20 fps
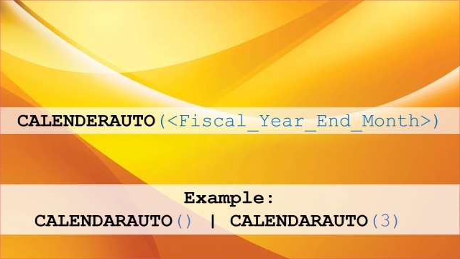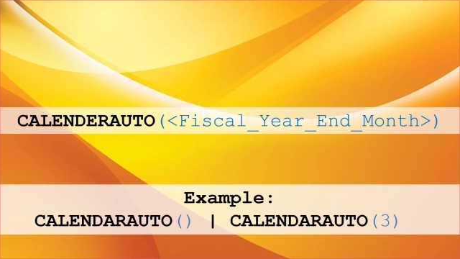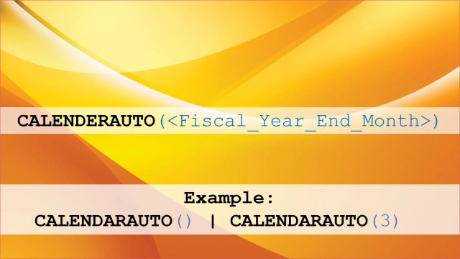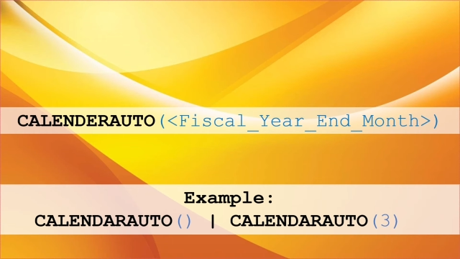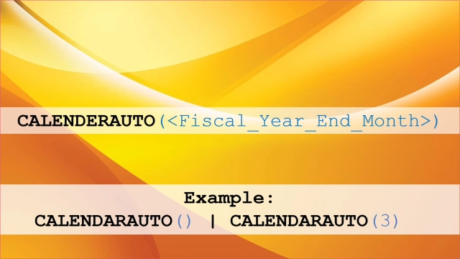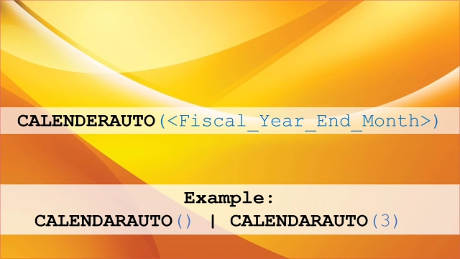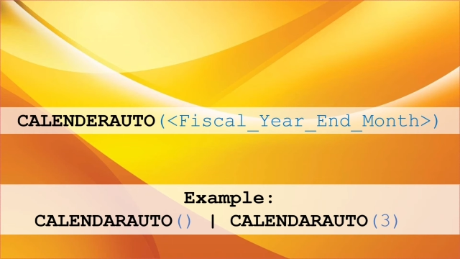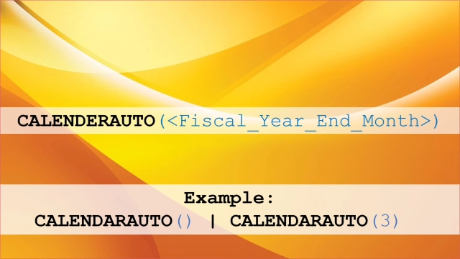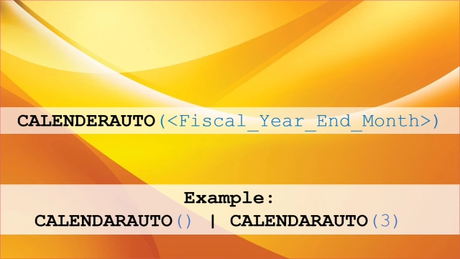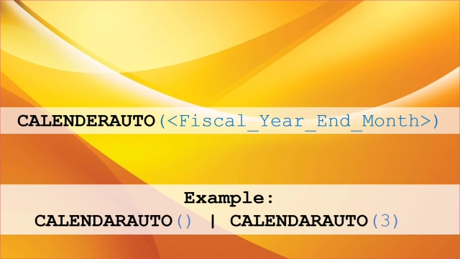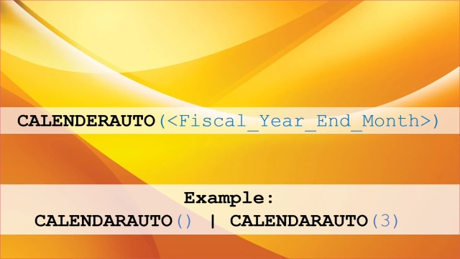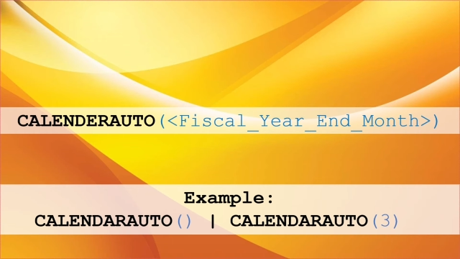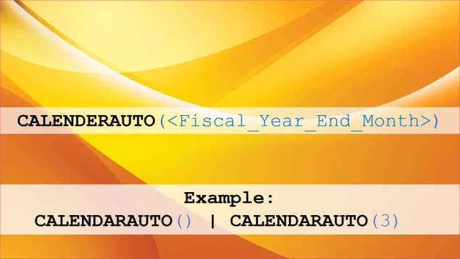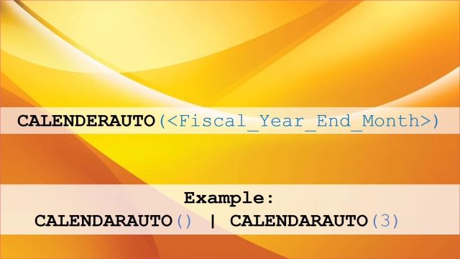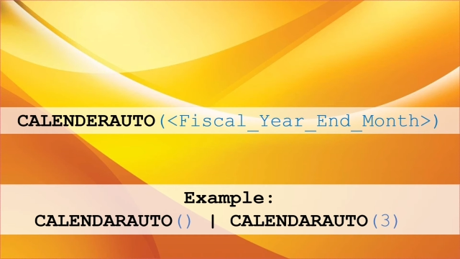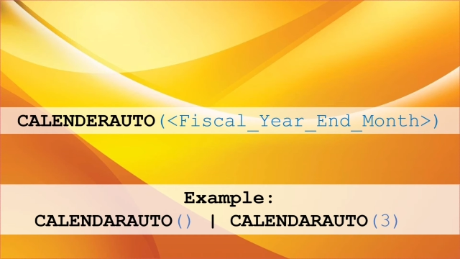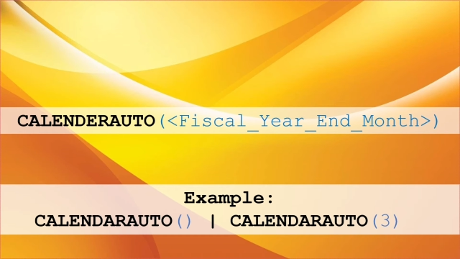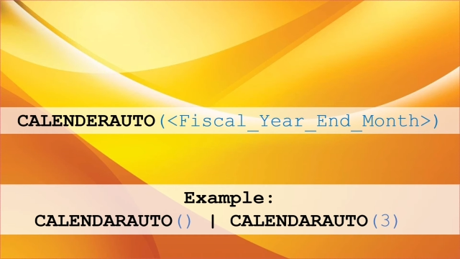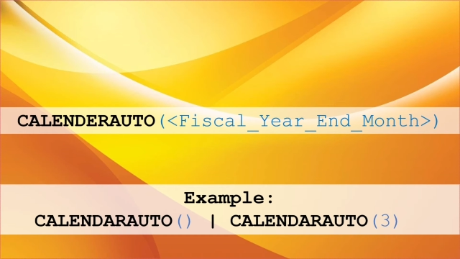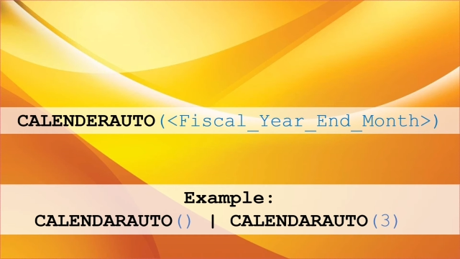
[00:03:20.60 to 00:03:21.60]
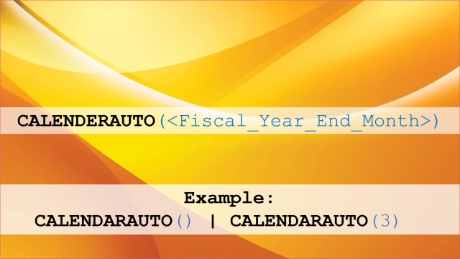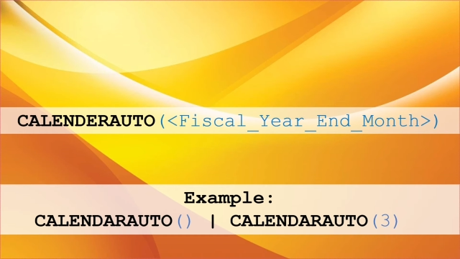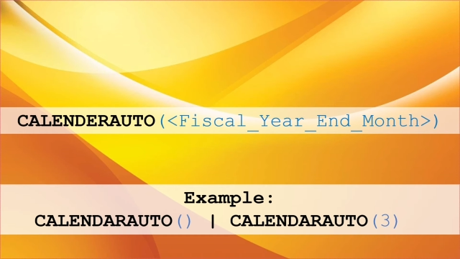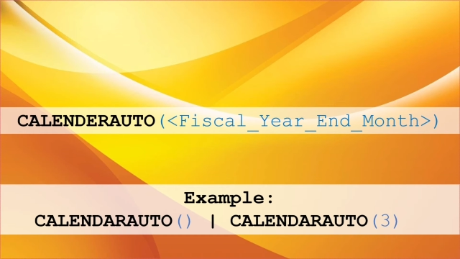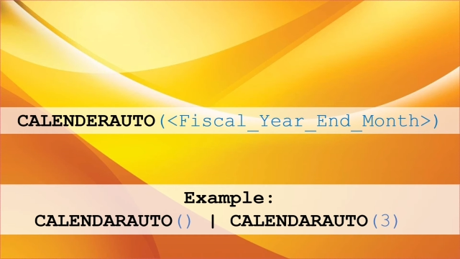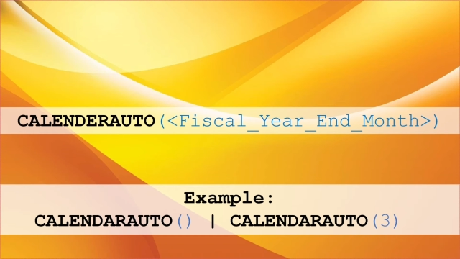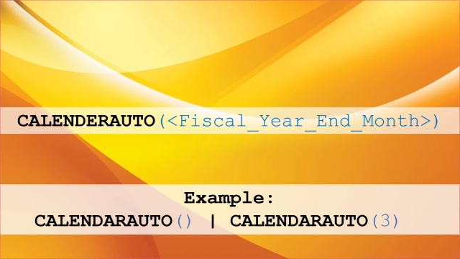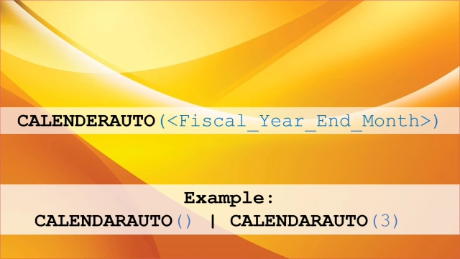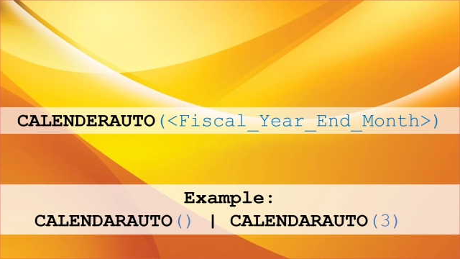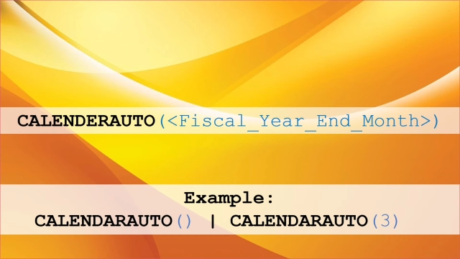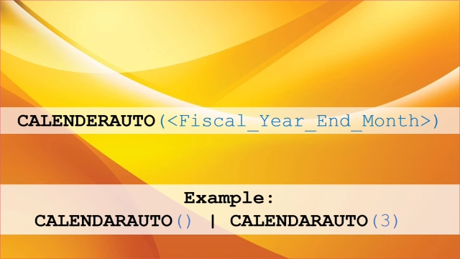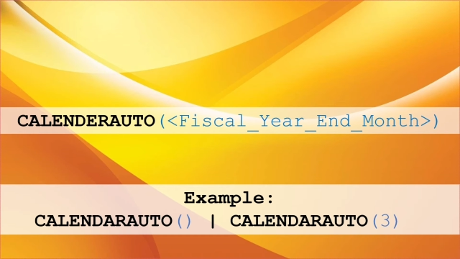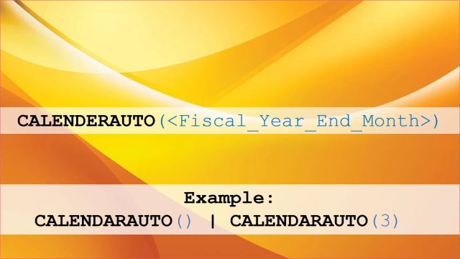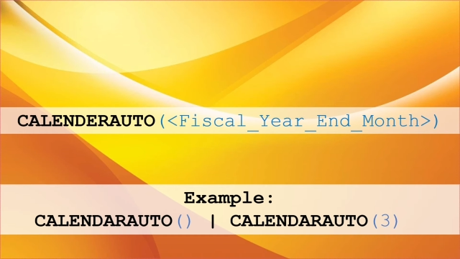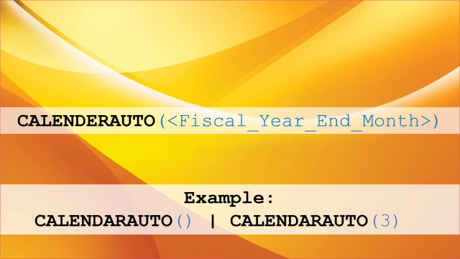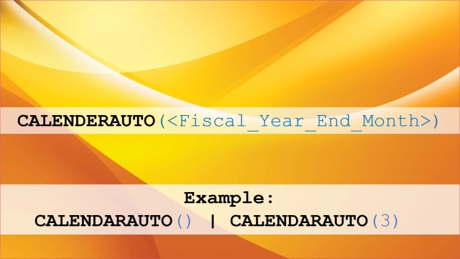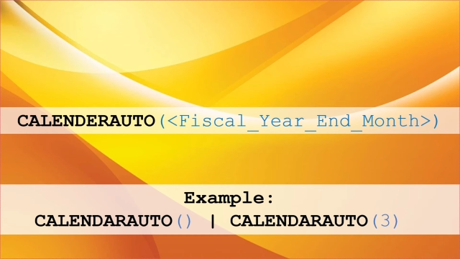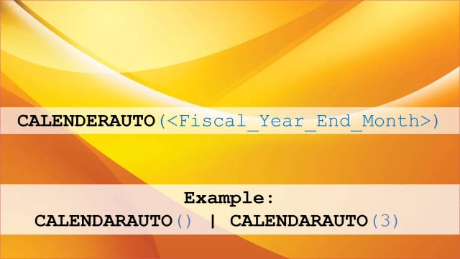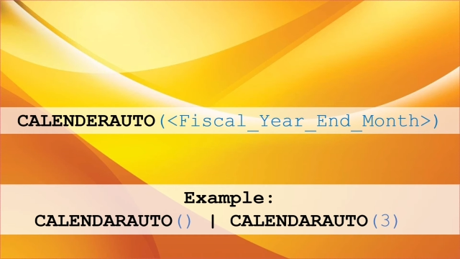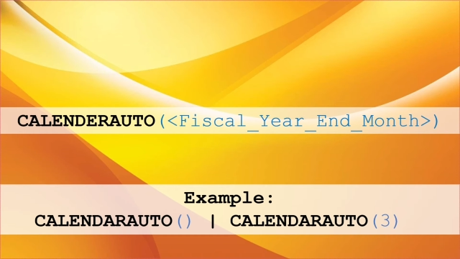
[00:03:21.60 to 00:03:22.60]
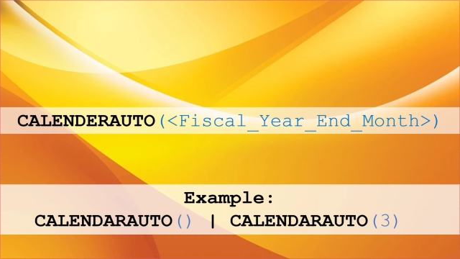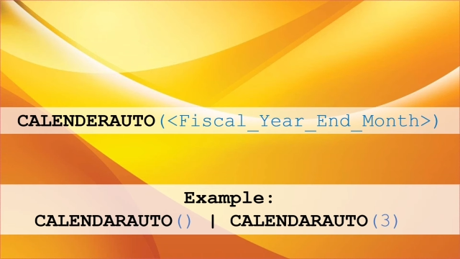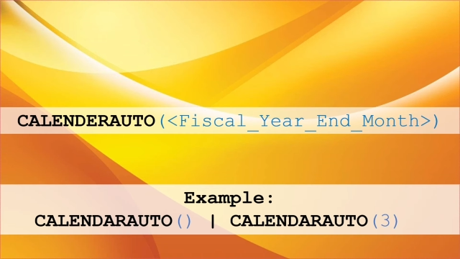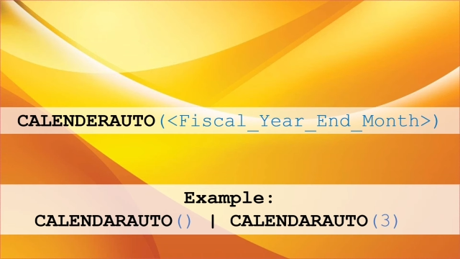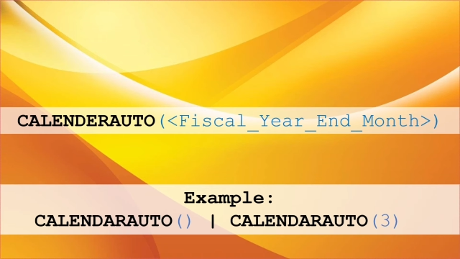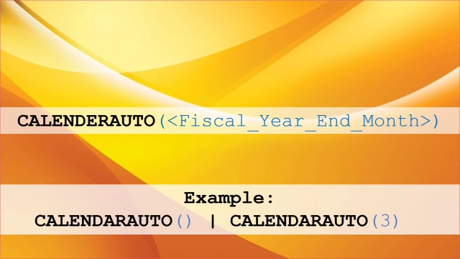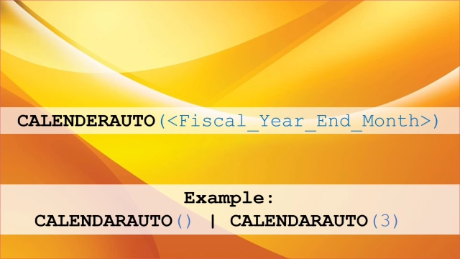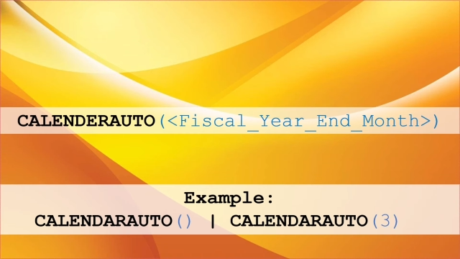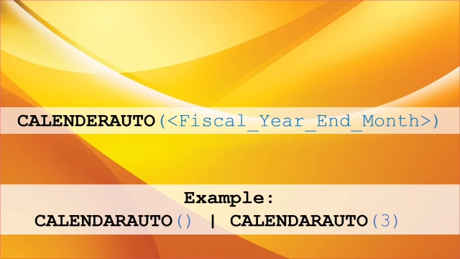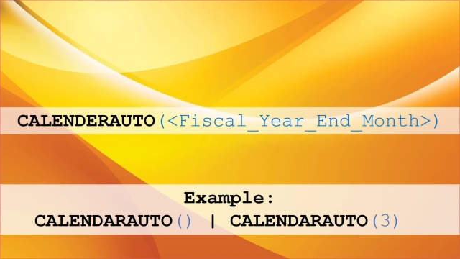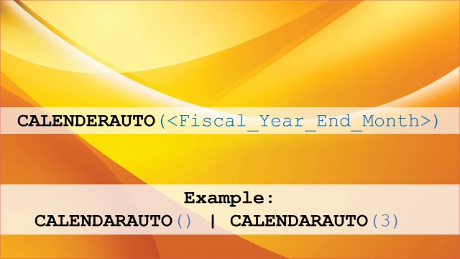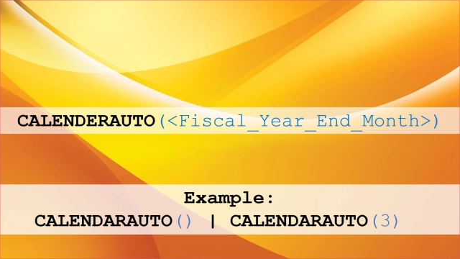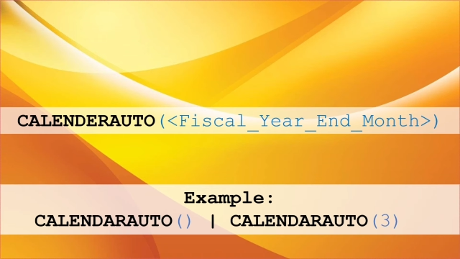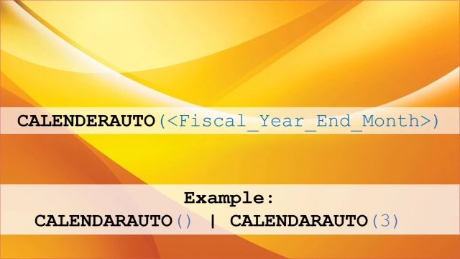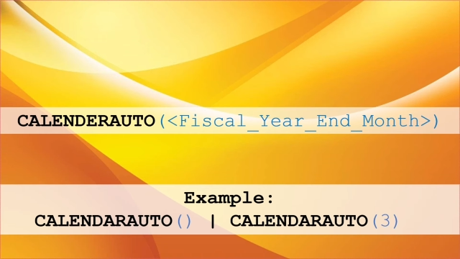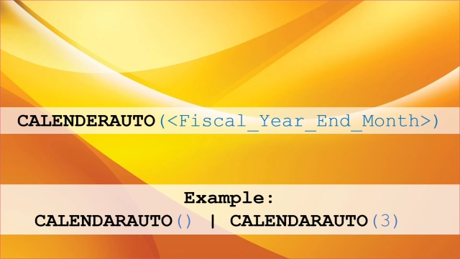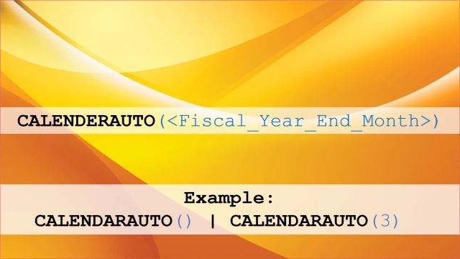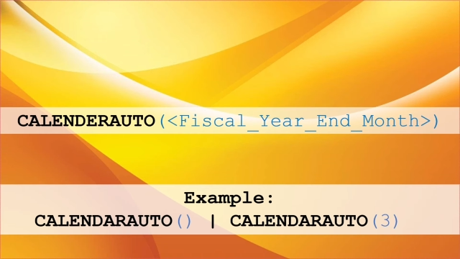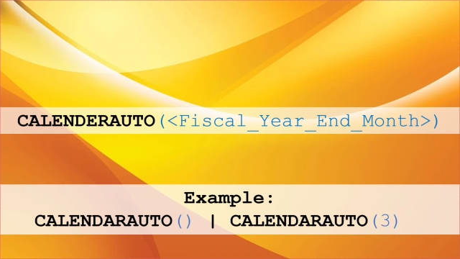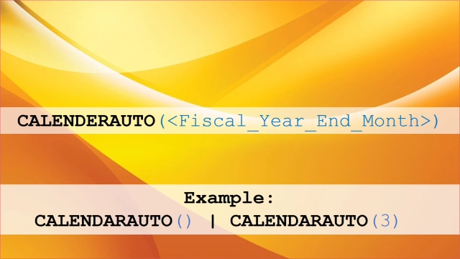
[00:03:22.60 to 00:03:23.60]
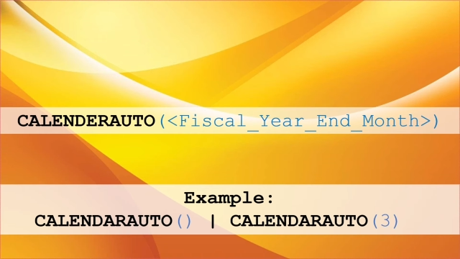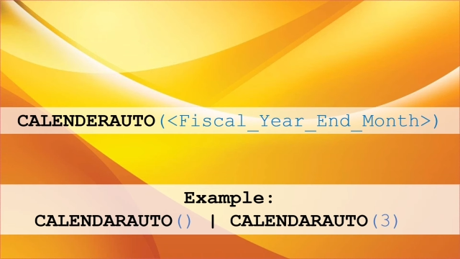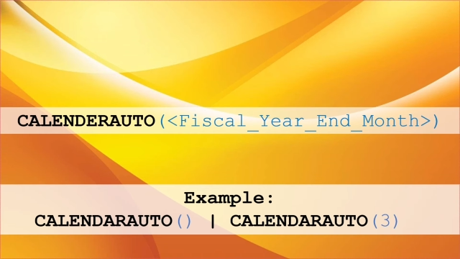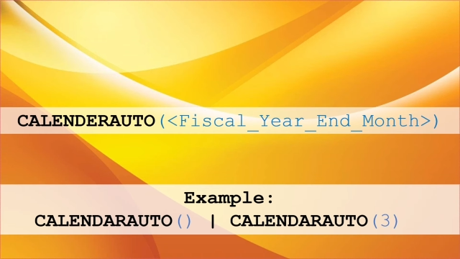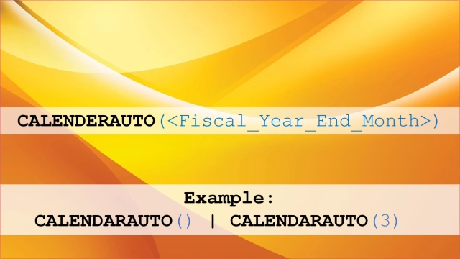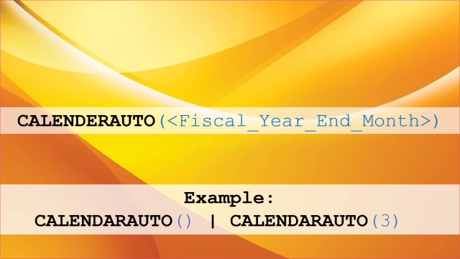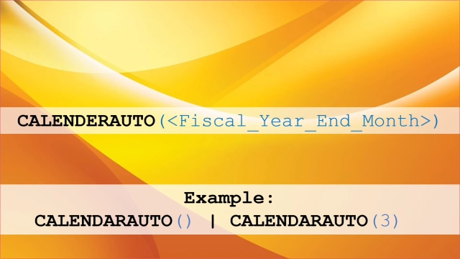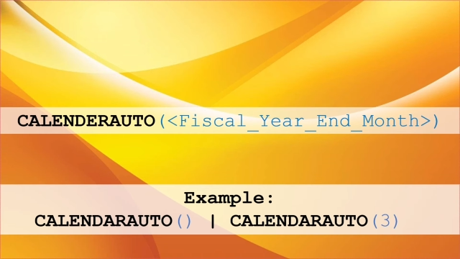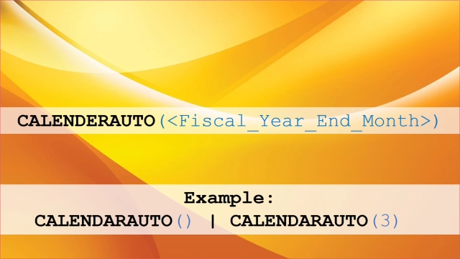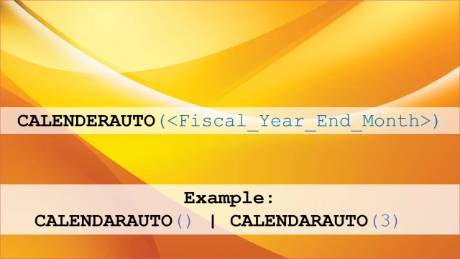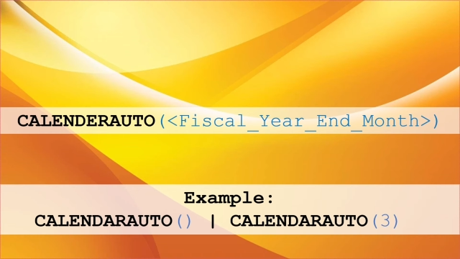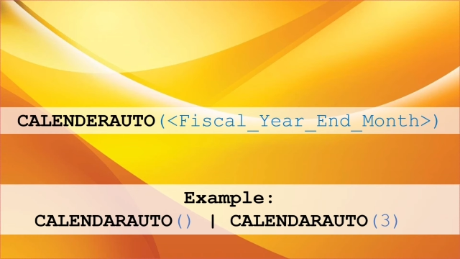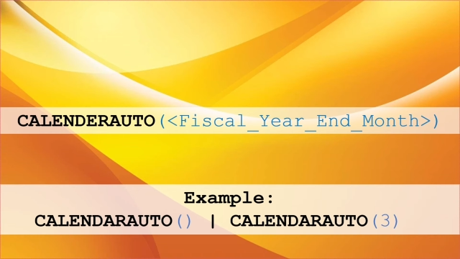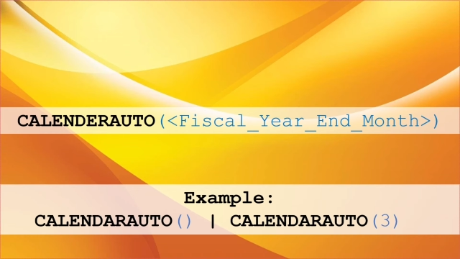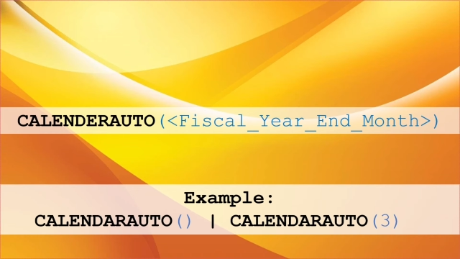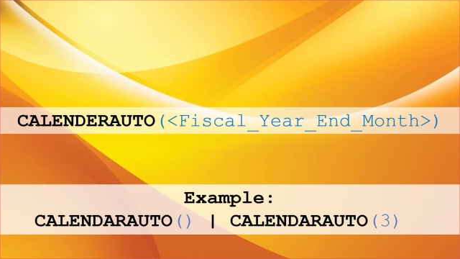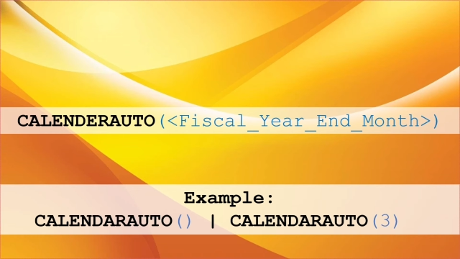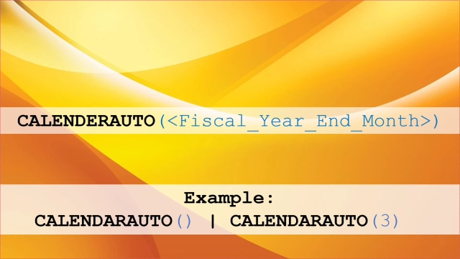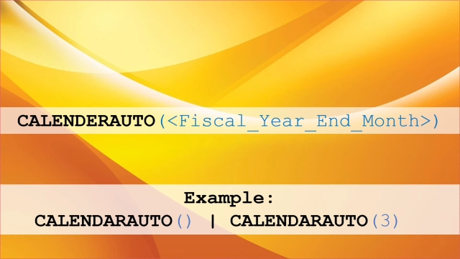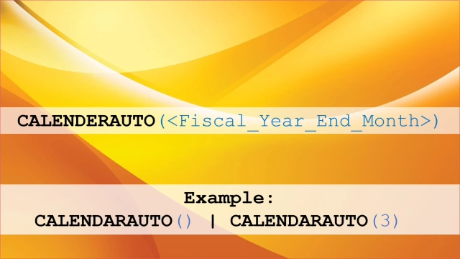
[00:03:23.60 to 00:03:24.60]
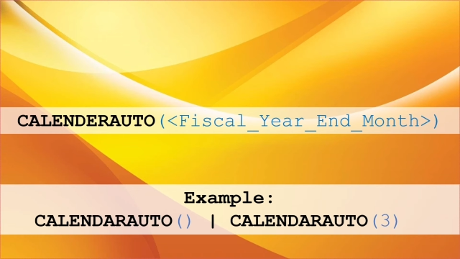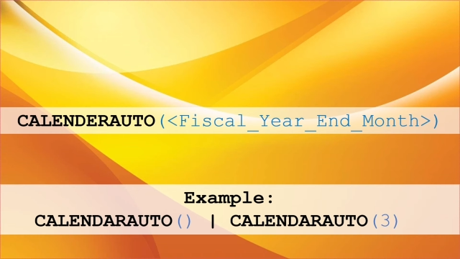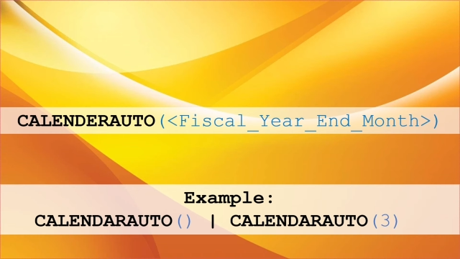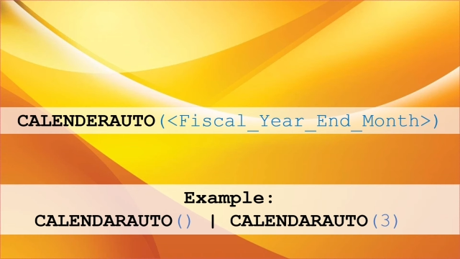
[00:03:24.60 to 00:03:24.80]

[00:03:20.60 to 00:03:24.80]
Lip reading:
Nobody's mouth can be seen.